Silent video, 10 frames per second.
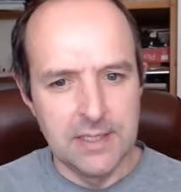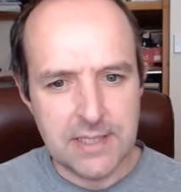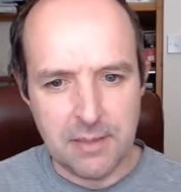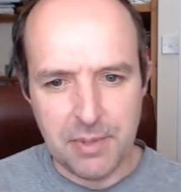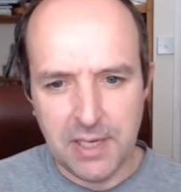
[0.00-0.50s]

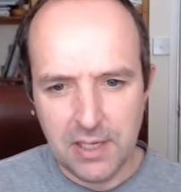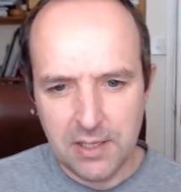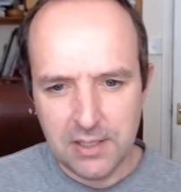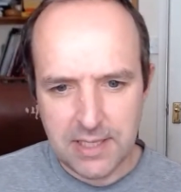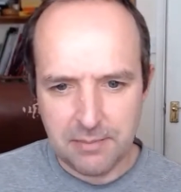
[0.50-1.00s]
Tap
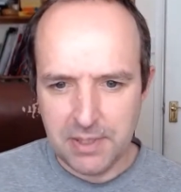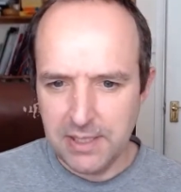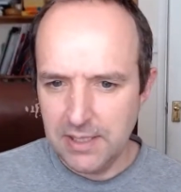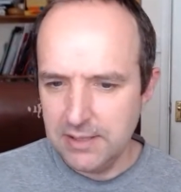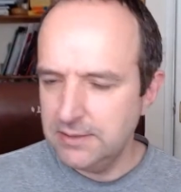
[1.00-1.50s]
Peddler. Tap
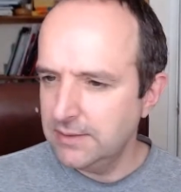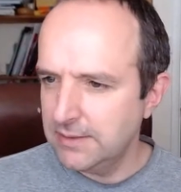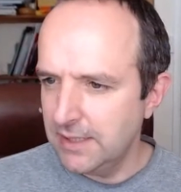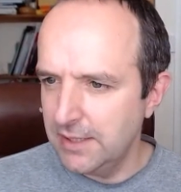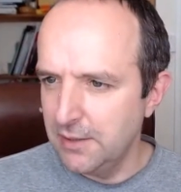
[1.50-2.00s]
Peddler.
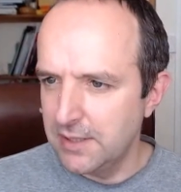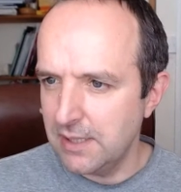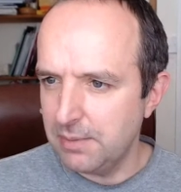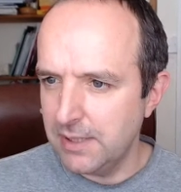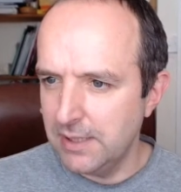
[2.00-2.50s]
How you doing,
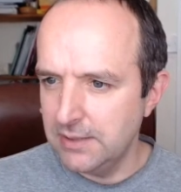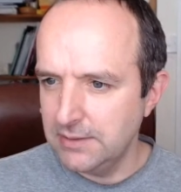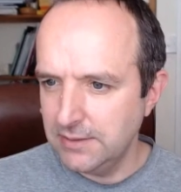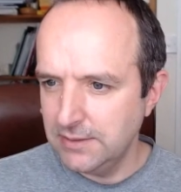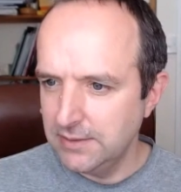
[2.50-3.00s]
Tap Peddler?
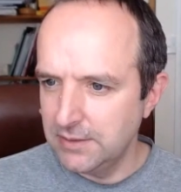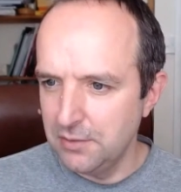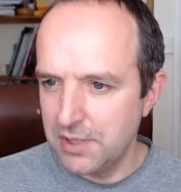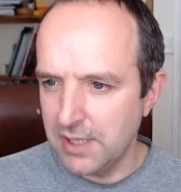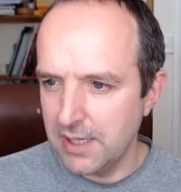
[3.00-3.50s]

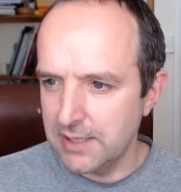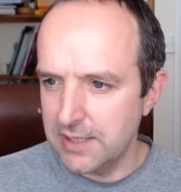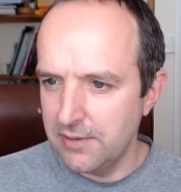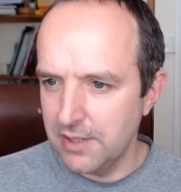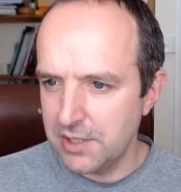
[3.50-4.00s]
Do check out
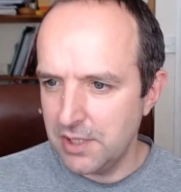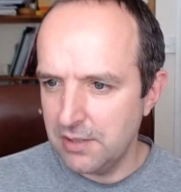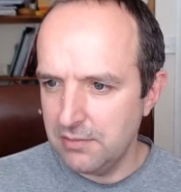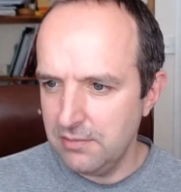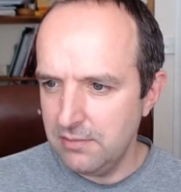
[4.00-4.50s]
Derek's
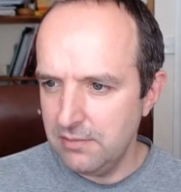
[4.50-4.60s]
channel.